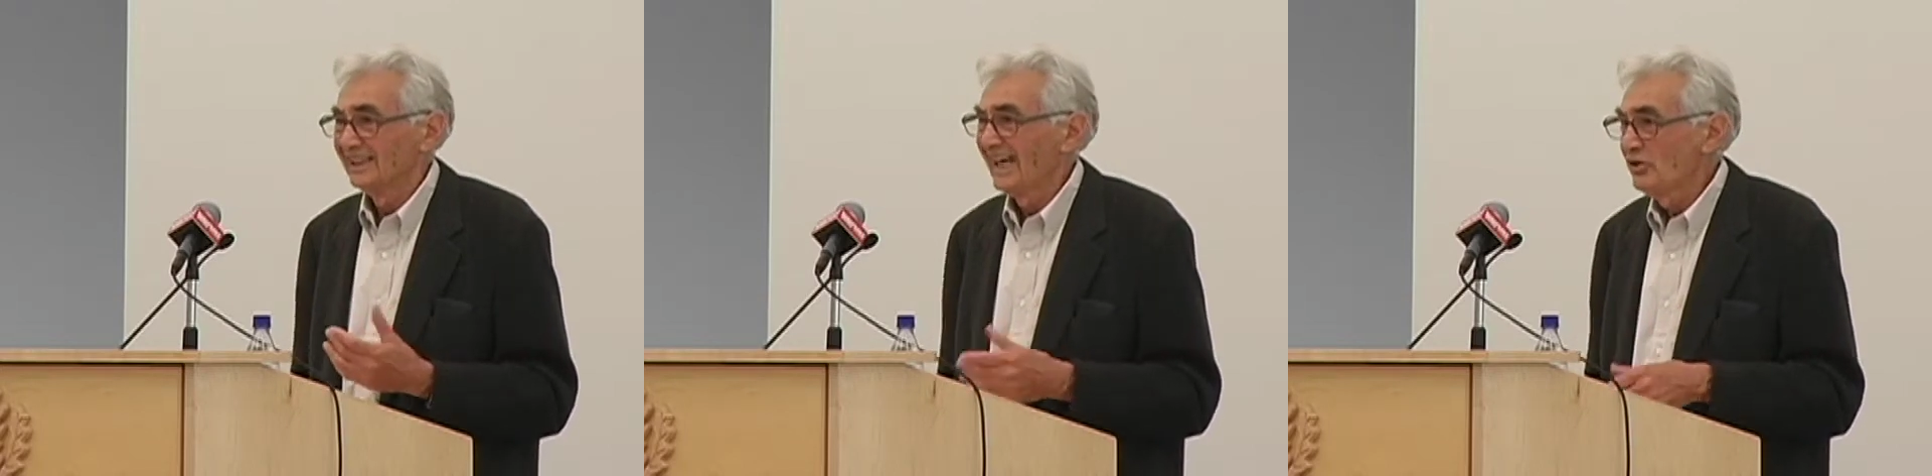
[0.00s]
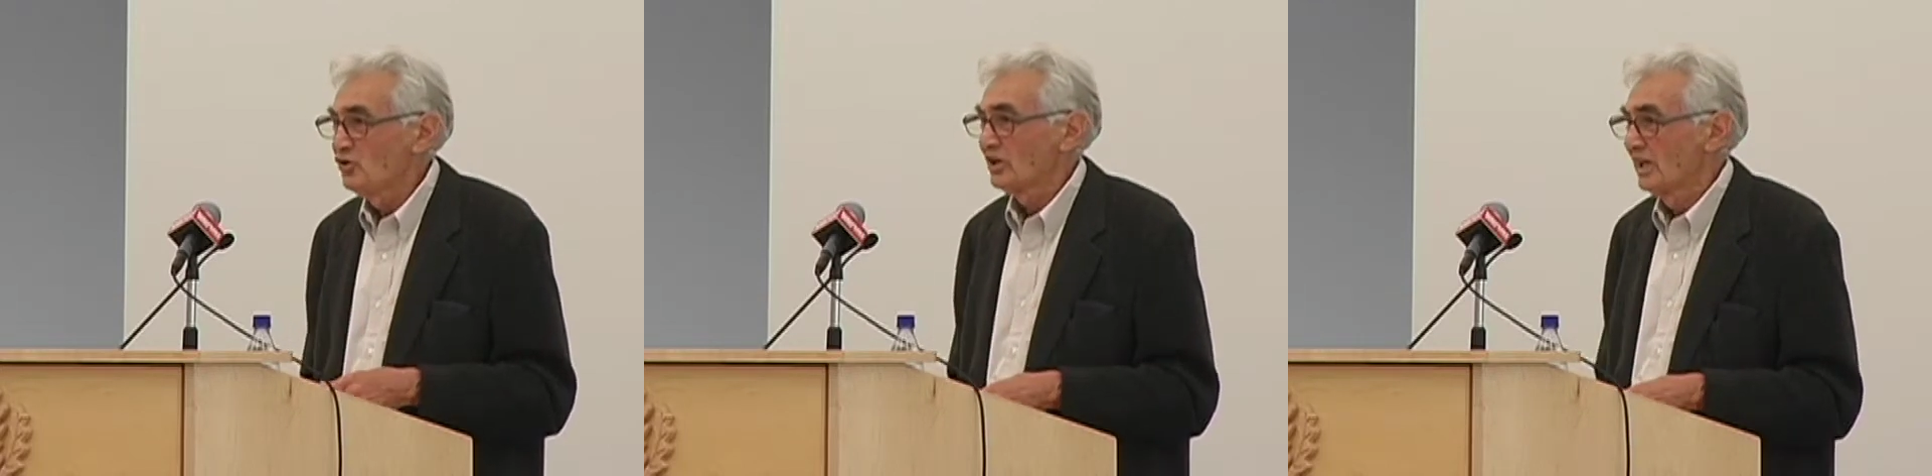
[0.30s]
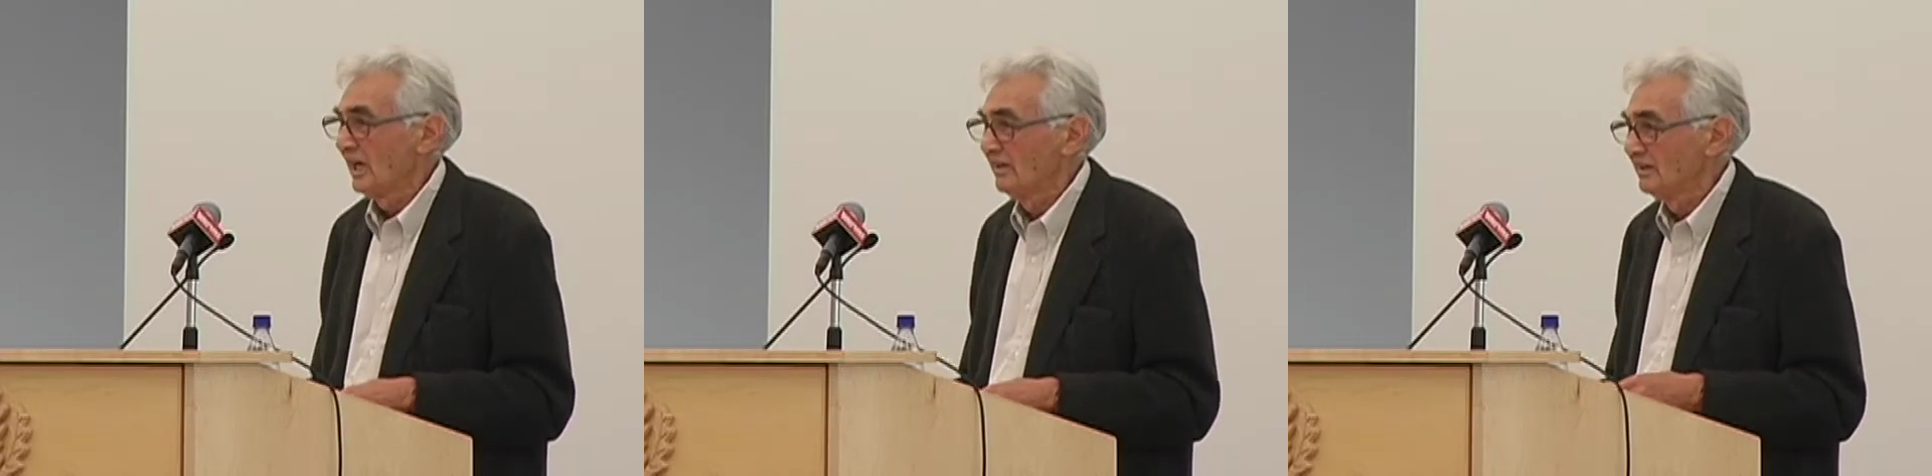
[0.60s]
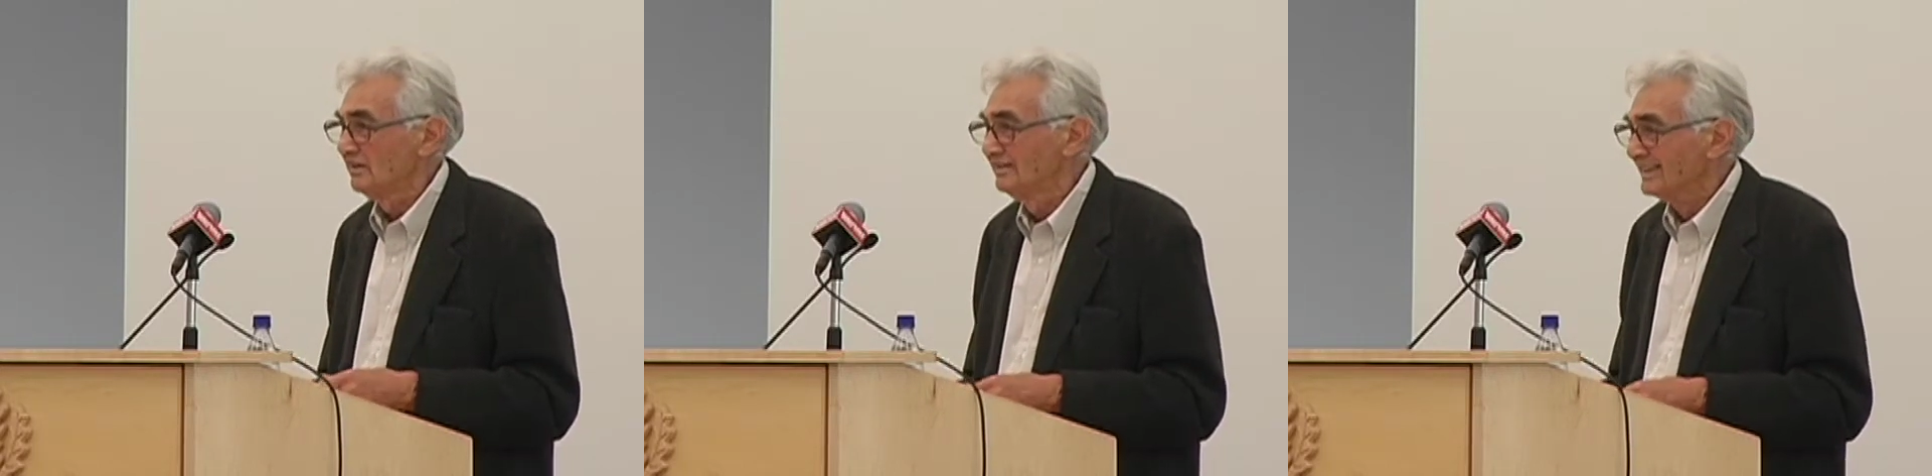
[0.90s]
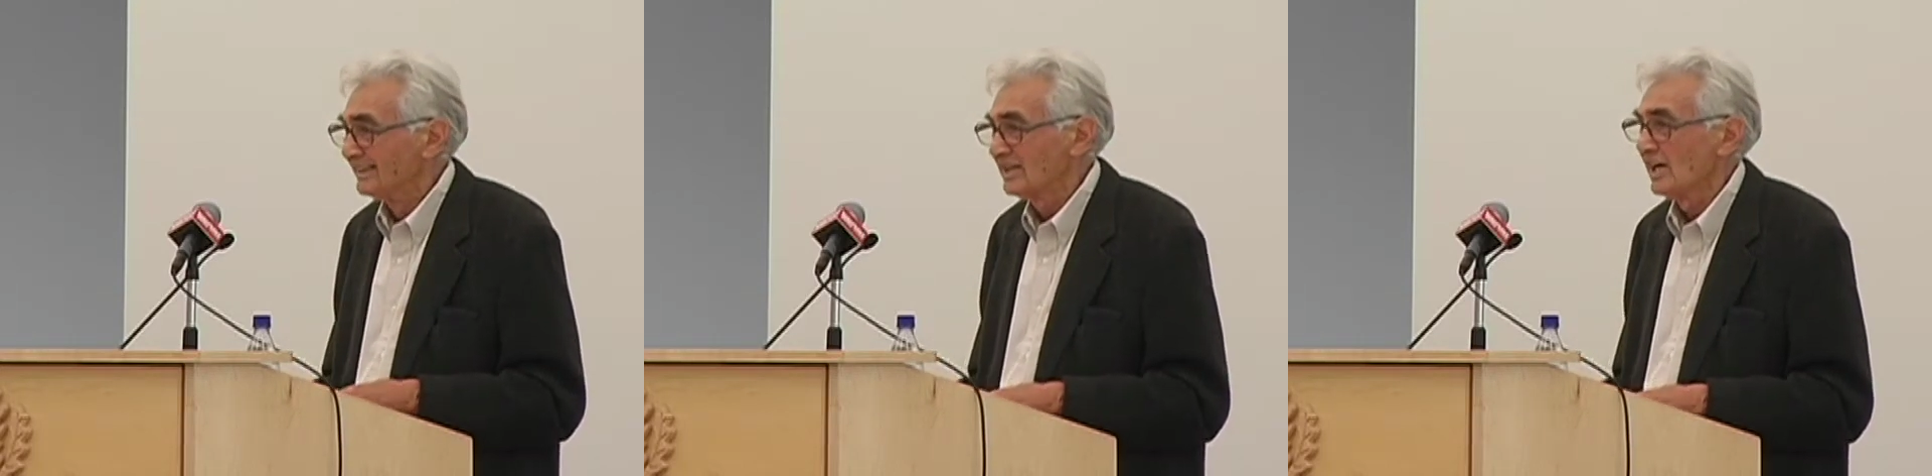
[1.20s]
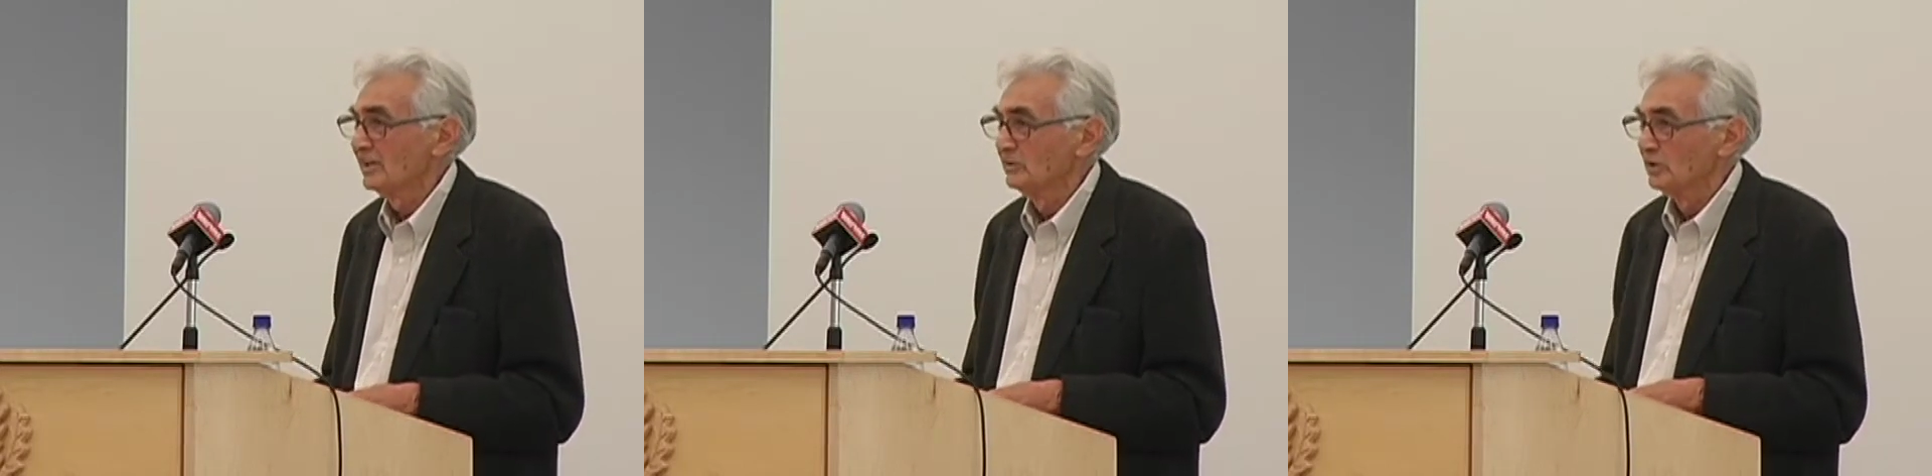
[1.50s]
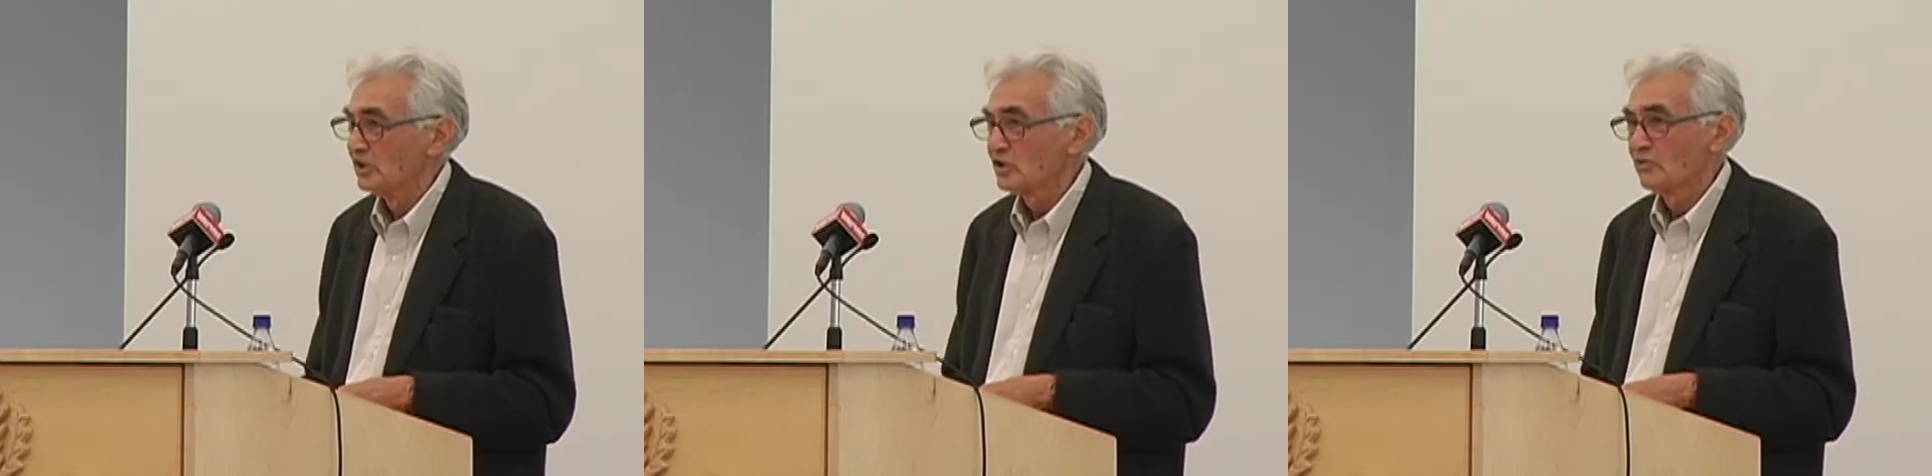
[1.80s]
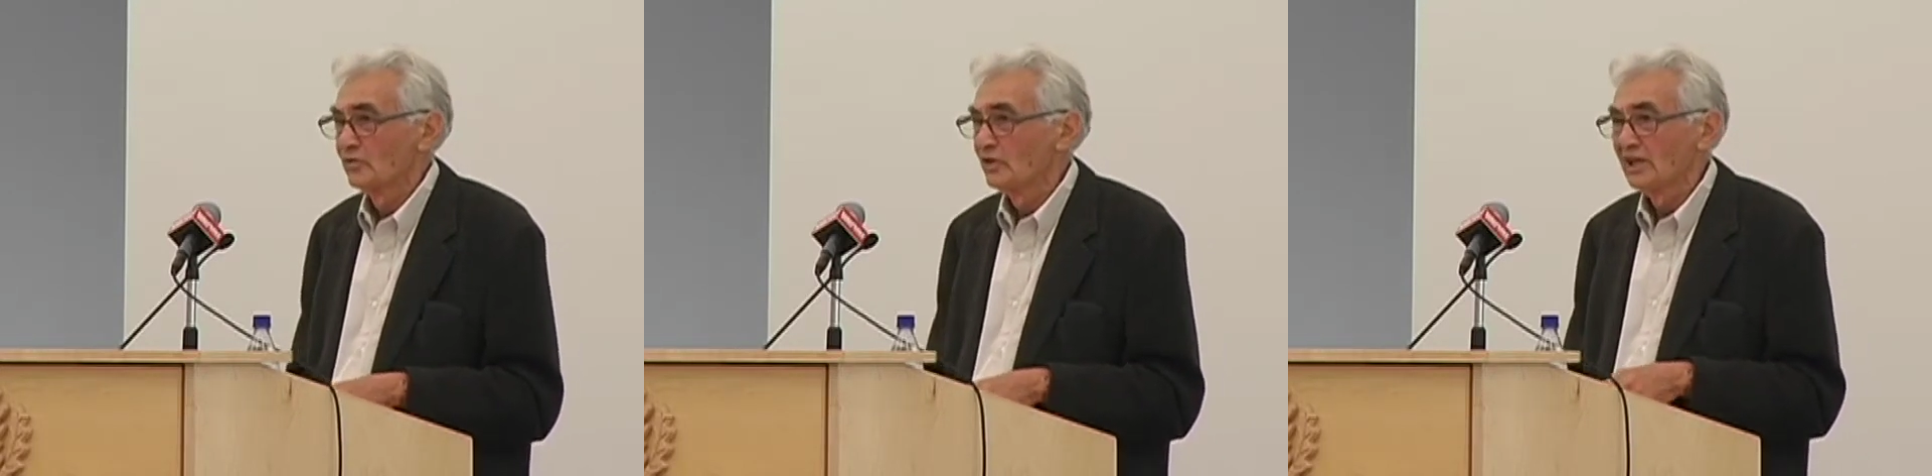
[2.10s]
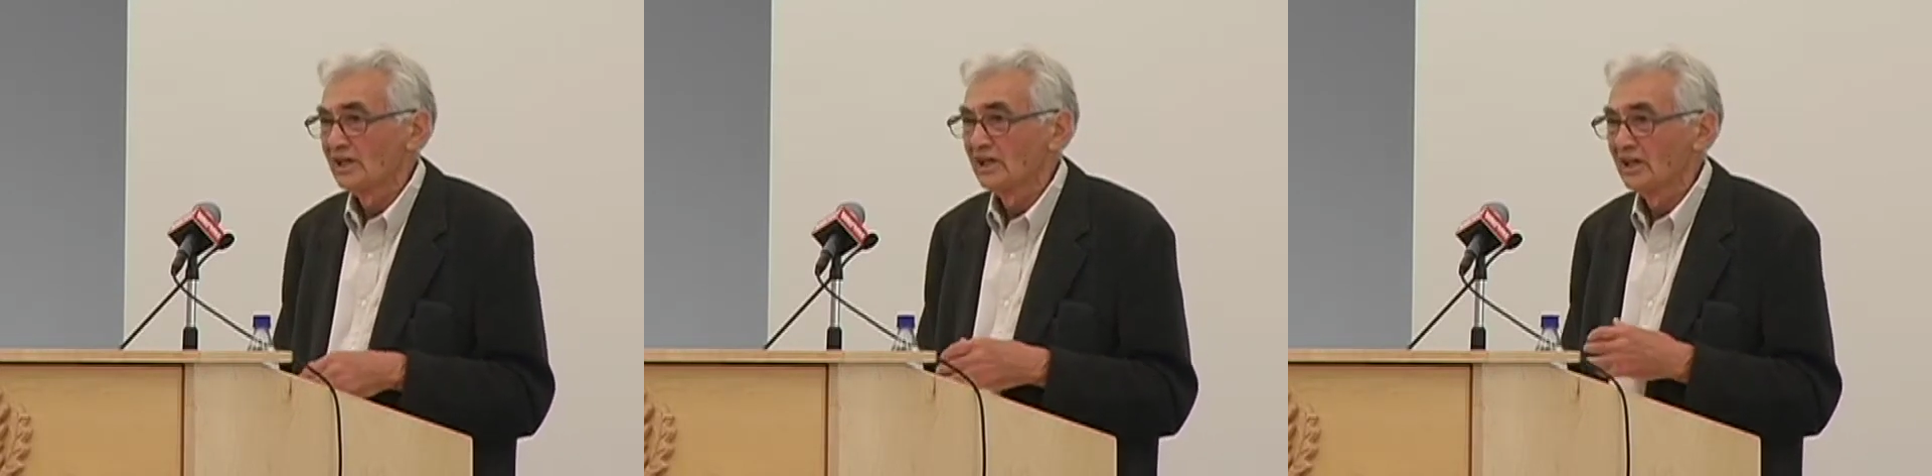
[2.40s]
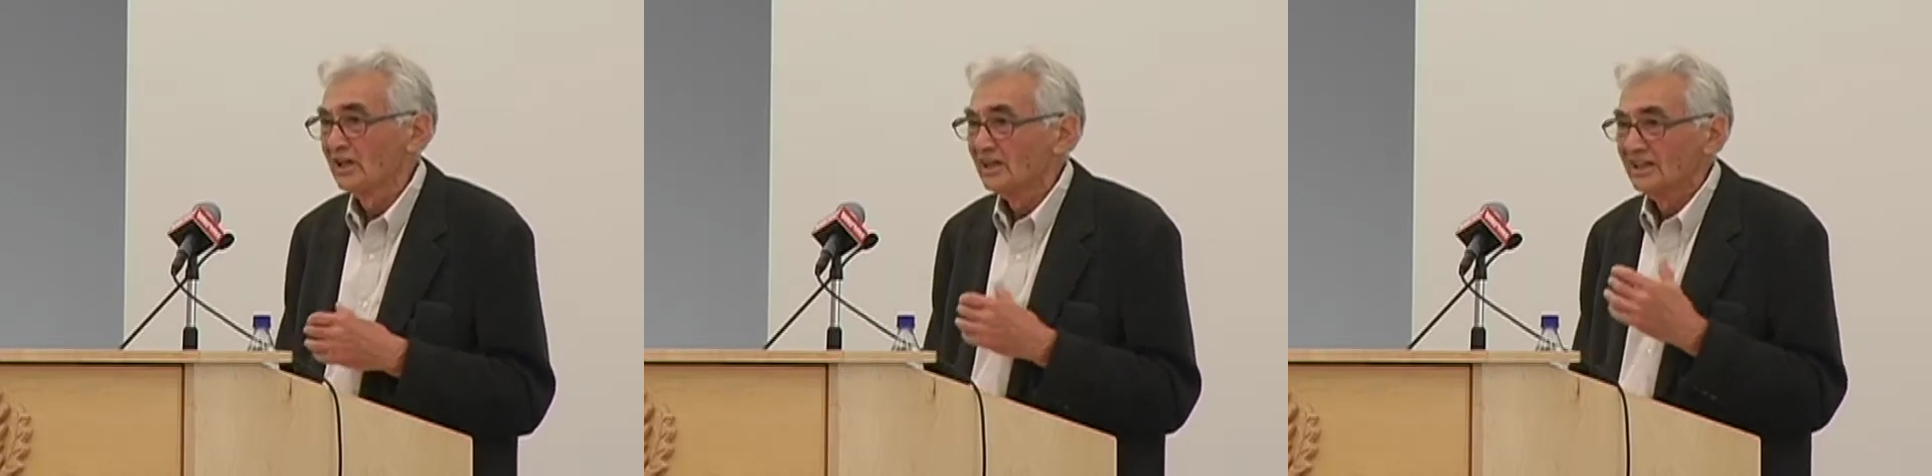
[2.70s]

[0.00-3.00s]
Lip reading: educated columnists for the